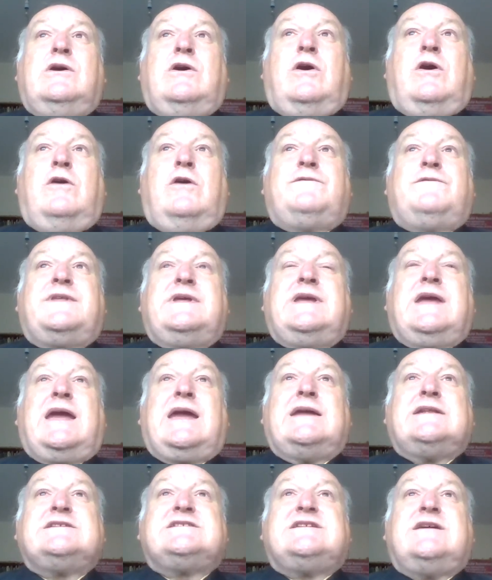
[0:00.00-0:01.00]
of the
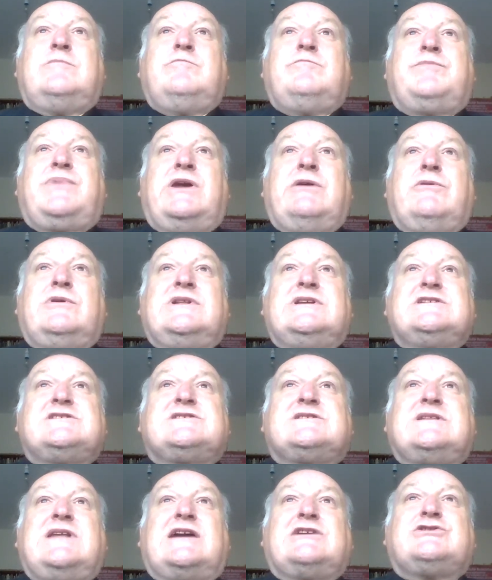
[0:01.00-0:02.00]

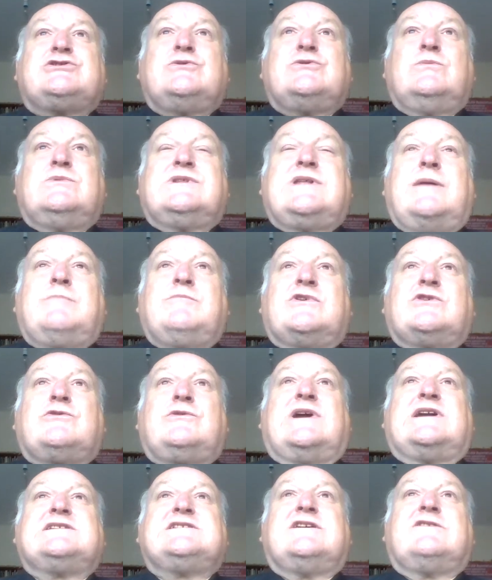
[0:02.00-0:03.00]
Anti-Imperialist National
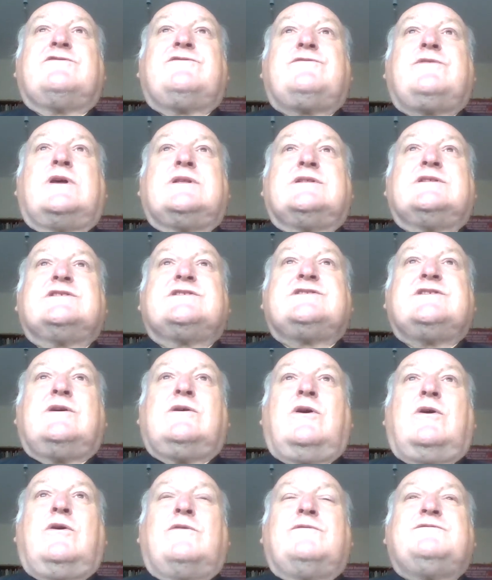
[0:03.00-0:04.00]
Democratic Front
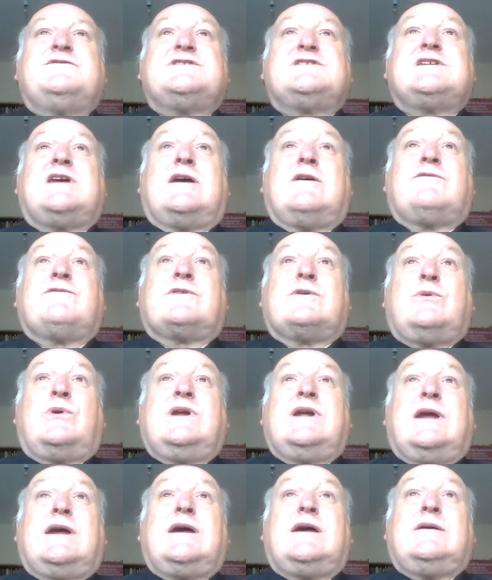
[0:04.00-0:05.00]
of South
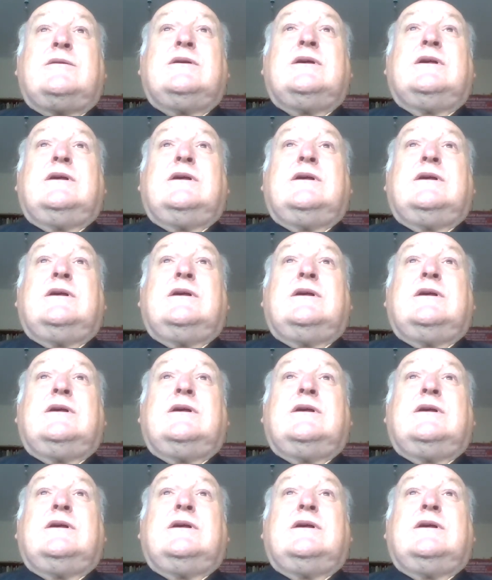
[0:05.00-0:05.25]
Korea